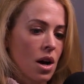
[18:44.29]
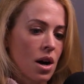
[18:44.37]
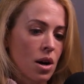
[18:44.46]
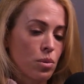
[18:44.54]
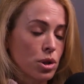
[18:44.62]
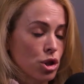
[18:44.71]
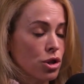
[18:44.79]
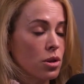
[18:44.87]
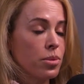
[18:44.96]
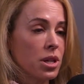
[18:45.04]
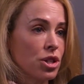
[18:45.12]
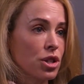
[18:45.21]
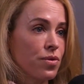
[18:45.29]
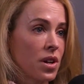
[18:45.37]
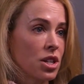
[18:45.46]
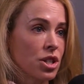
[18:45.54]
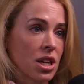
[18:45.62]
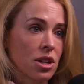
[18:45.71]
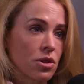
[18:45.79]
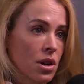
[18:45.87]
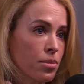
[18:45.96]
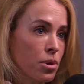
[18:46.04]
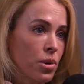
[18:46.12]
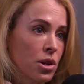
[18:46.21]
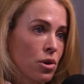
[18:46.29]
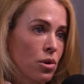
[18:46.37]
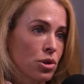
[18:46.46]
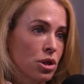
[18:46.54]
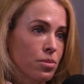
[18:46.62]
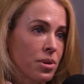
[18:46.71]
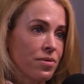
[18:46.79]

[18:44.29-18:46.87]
uh, which should be just finishing. Your number one goal should be